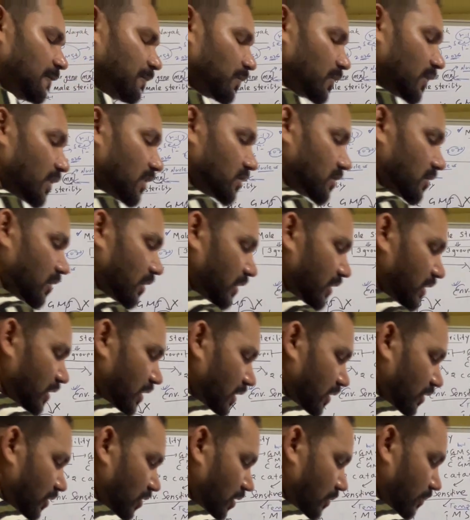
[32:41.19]
So here
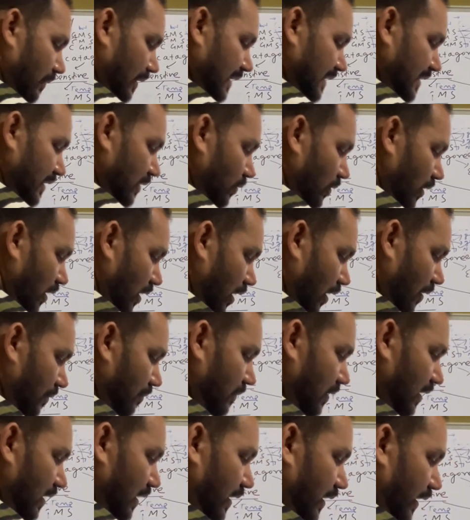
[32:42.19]
normal gene will come
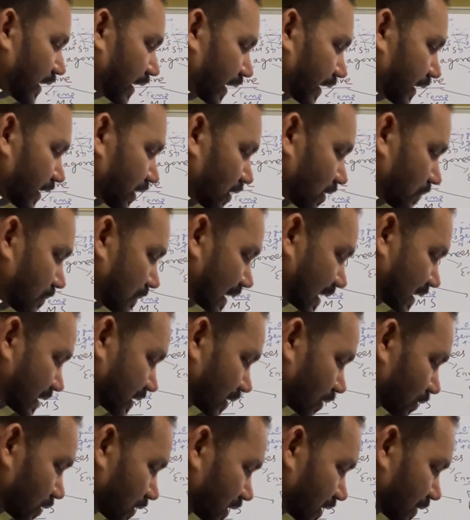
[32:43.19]
and here
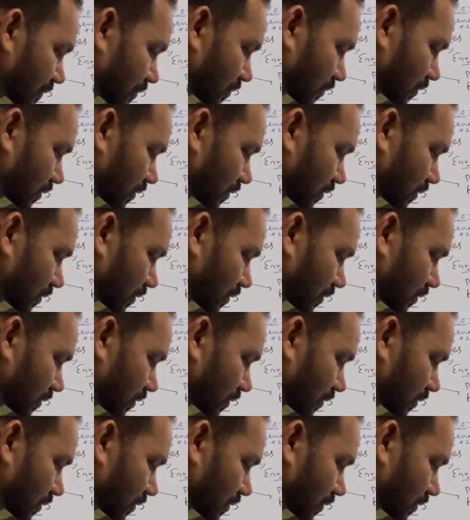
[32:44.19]
Baxter gene